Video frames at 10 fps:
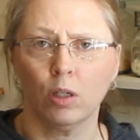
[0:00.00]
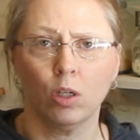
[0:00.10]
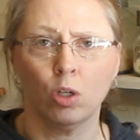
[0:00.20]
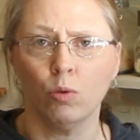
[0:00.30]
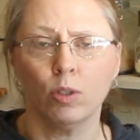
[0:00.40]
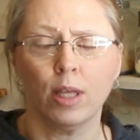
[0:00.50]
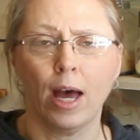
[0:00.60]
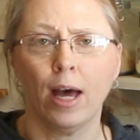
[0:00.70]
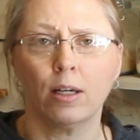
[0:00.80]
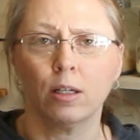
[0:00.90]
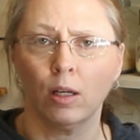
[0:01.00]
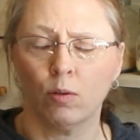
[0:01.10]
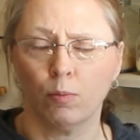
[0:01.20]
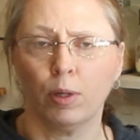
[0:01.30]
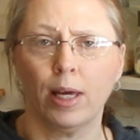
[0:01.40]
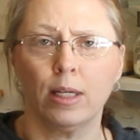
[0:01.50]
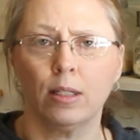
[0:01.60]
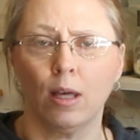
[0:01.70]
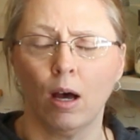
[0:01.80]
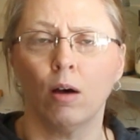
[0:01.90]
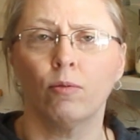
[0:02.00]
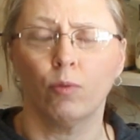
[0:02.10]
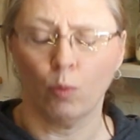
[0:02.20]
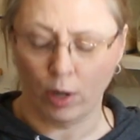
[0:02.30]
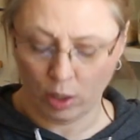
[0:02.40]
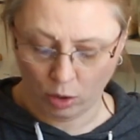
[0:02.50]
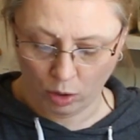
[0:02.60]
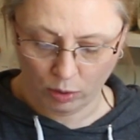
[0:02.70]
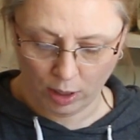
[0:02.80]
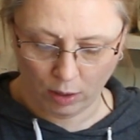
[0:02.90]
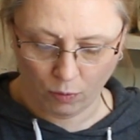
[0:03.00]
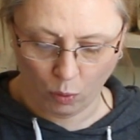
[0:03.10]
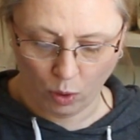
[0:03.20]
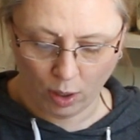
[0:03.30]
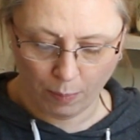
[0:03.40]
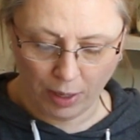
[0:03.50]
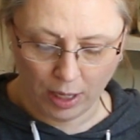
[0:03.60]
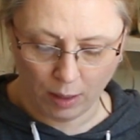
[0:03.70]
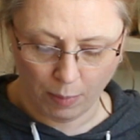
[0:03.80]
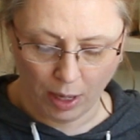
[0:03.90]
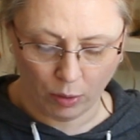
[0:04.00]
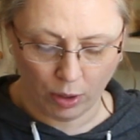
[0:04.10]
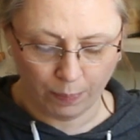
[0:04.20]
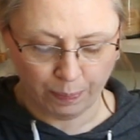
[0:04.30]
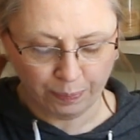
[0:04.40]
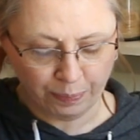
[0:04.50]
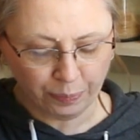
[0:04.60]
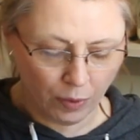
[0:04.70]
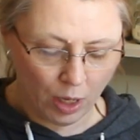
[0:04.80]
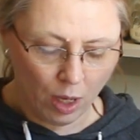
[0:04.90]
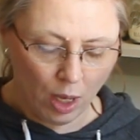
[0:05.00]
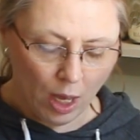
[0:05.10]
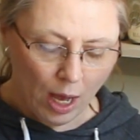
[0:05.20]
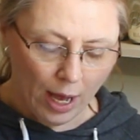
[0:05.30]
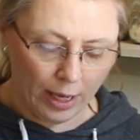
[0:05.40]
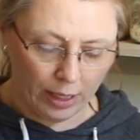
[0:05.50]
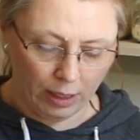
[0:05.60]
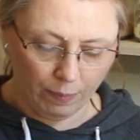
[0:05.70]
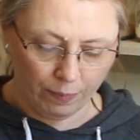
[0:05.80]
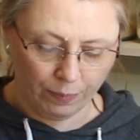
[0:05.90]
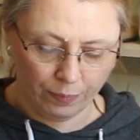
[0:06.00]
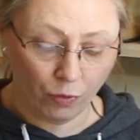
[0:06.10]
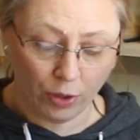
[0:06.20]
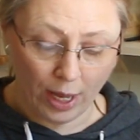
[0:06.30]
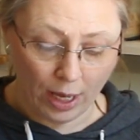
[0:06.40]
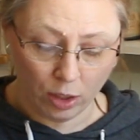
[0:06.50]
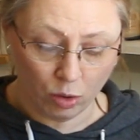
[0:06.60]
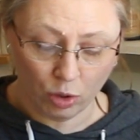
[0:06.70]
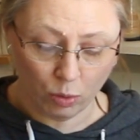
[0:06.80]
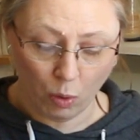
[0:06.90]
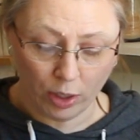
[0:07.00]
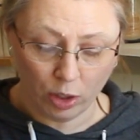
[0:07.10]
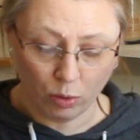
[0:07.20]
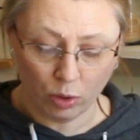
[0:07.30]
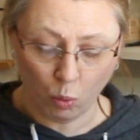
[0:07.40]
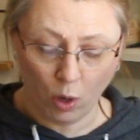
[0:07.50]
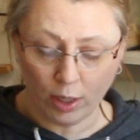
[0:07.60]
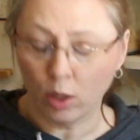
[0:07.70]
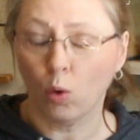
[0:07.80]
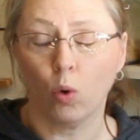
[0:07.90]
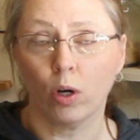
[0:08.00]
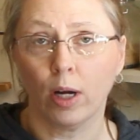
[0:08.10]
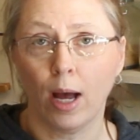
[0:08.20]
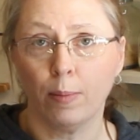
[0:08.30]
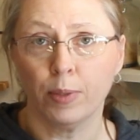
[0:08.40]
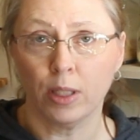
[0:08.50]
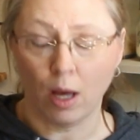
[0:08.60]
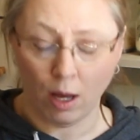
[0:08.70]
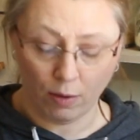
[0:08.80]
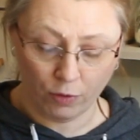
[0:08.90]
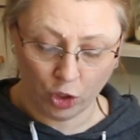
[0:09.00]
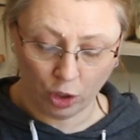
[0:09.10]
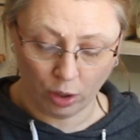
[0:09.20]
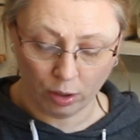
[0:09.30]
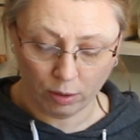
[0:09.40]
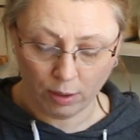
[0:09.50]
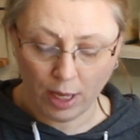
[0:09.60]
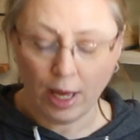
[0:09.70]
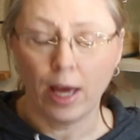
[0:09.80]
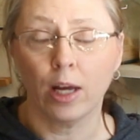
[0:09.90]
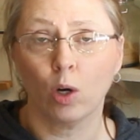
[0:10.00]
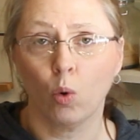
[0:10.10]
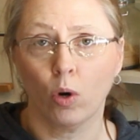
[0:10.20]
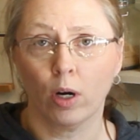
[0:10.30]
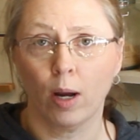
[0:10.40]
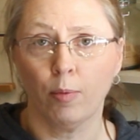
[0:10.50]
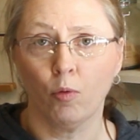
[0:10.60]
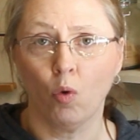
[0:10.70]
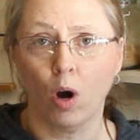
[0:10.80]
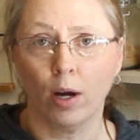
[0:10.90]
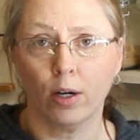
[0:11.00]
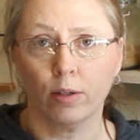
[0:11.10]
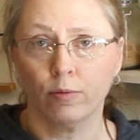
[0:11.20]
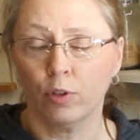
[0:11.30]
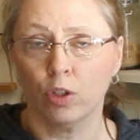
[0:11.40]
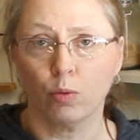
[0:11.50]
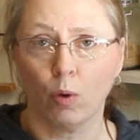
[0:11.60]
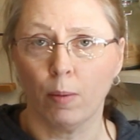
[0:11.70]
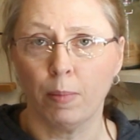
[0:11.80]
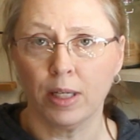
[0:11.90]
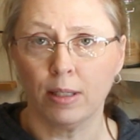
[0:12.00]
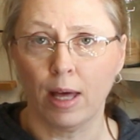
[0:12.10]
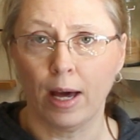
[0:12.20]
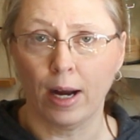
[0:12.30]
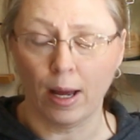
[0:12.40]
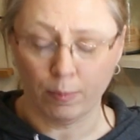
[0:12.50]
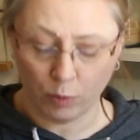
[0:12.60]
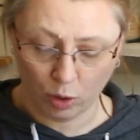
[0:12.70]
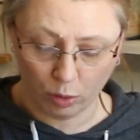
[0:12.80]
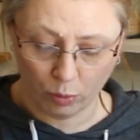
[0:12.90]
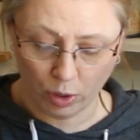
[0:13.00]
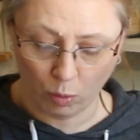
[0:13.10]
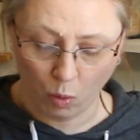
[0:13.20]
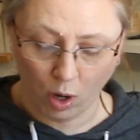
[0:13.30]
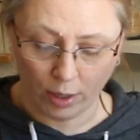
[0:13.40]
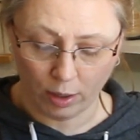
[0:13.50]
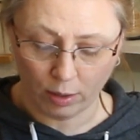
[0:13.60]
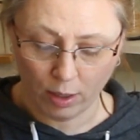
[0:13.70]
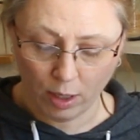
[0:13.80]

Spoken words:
use that in place of what you're using for baking powder. Honey, for that you just want to use 1 1/4 cups of sugar and 1/4 cup of water. You just want to mix that up, dilute your water,